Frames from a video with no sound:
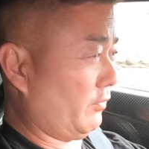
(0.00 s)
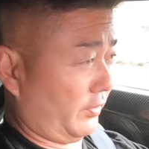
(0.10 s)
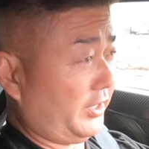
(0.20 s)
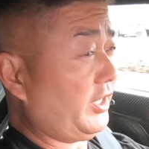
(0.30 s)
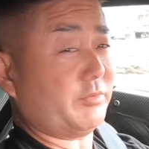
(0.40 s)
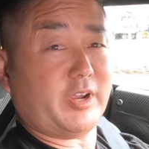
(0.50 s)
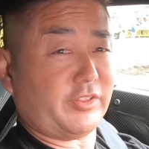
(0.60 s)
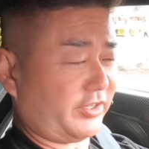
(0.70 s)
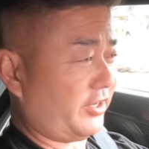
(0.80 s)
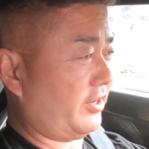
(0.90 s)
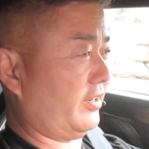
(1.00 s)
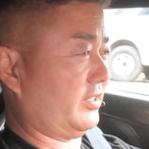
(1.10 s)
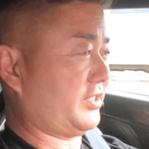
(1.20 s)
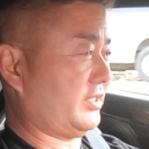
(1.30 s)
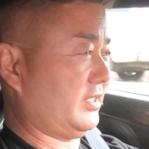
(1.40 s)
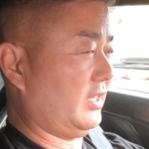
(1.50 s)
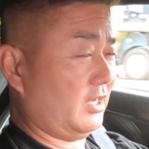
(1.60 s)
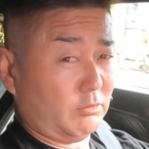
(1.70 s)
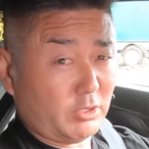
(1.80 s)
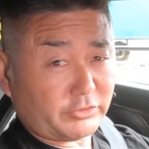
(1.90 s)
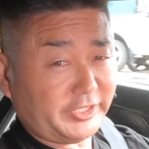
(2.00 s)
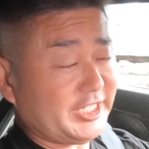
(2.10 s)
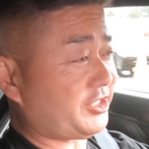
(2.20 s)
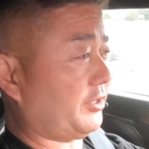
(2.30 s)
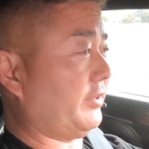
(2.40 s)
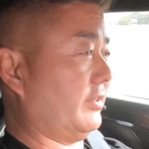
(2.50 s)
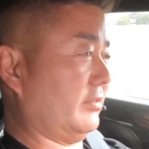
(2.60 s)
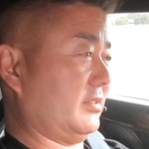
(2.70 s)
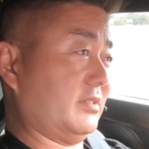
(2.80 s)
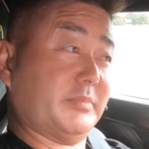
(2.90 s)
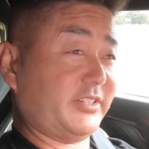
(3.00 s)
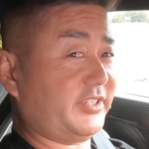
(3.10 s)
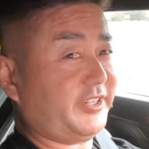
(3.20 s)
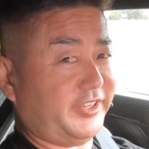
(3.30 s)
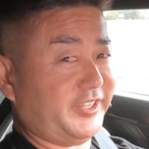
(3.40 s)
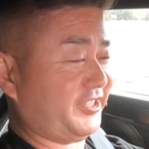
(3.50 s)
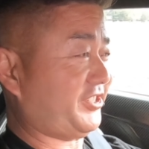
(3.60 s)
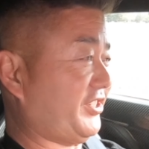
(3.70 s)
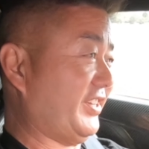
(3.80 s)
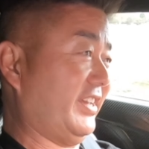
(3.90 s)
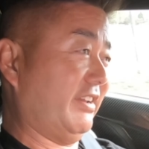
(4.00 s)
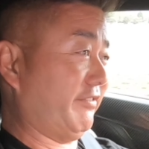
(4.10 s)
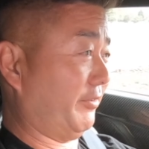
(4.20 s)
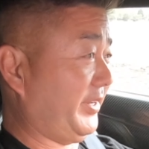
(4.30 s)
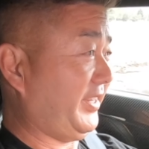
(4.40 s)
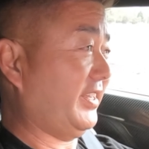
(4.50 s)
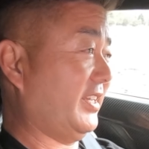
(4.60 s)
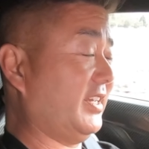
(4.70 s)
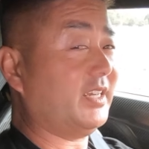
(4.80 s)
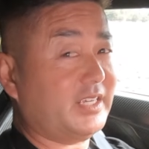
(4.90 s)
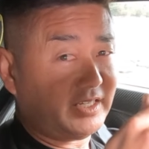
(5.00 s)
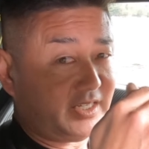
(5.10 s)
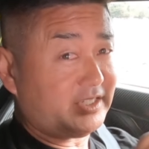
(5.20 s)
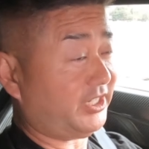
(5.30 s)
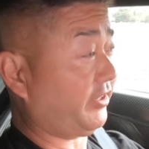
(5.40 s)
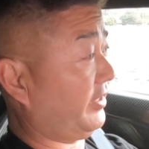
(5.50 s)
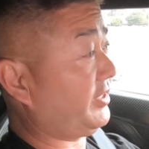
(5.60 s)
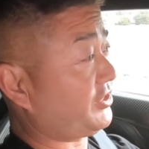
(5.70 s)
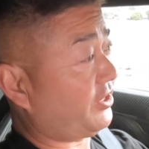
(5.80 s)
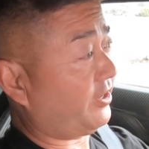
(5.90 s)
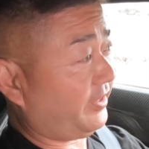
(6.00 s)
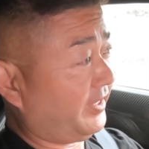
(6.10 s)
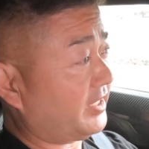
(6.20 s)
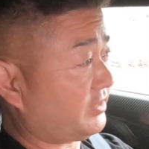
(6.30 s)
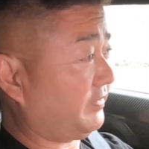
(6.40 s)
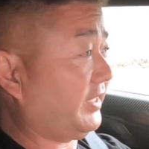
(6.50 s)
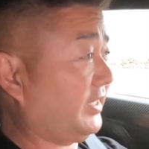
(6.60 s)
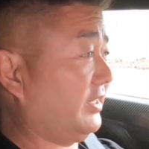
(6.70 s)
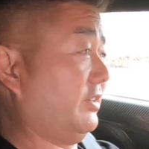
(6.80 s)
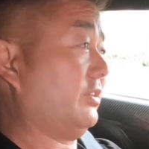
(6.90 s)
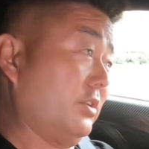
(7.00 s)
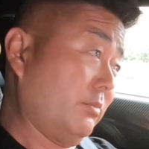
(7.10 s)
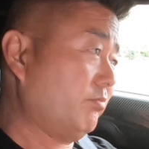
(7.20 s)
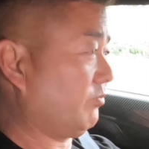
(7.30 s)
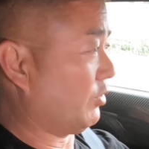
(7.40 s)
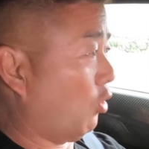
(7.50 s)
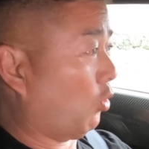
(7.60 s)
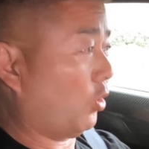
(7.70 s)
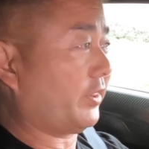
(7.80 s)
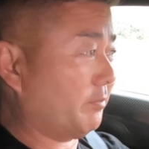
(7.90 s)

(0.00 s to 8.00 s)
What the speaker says: over any of my other cars. Well, to each their own, but I'll tell you this. For me, it's either this car, the SV, or the